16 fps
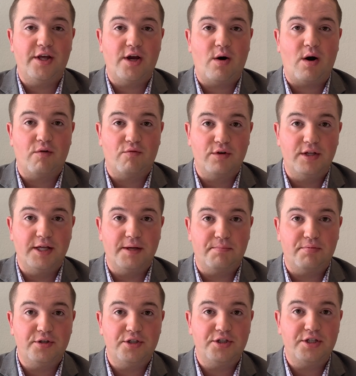I really
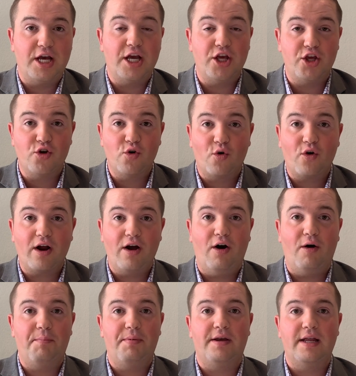appreciate your
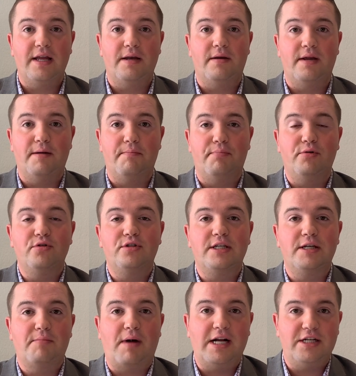help in
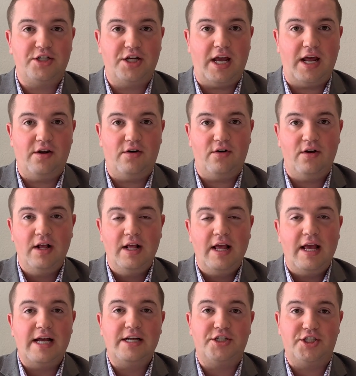boosting my channel
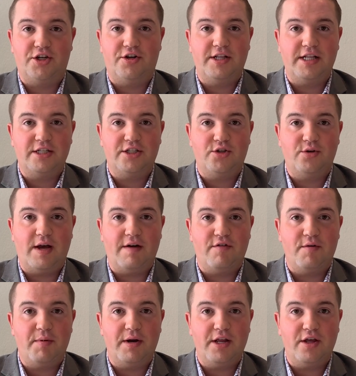and sharing this to
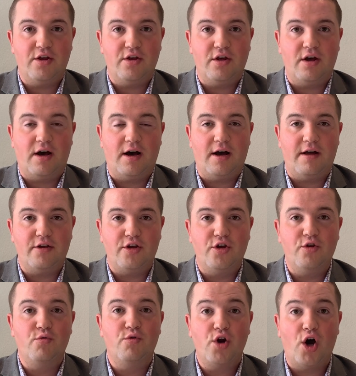everybody
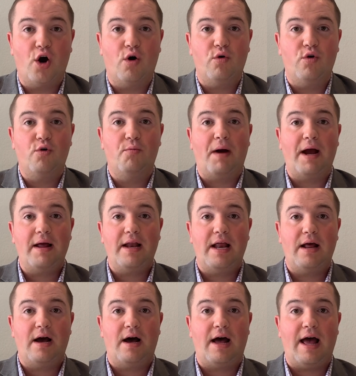you know who might
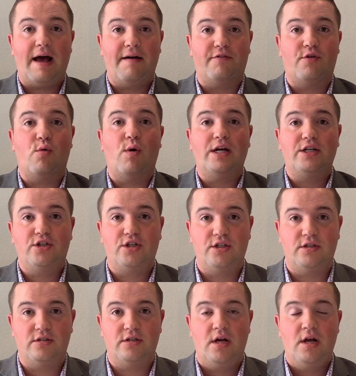have
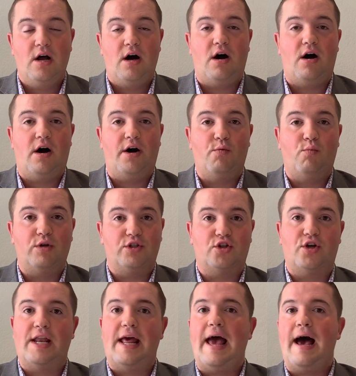questions on what's
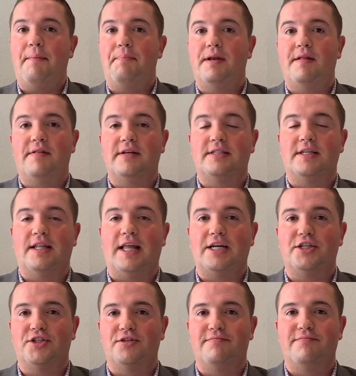going to happen in this
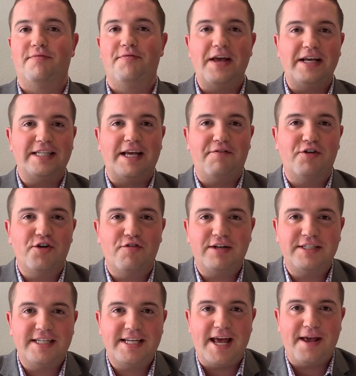election. Thanks. Have a good
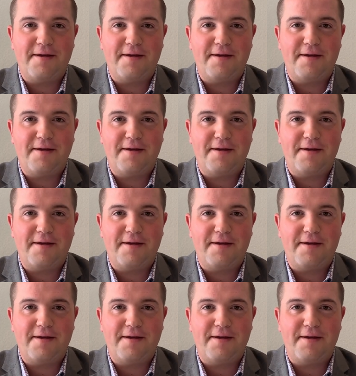rest of the day.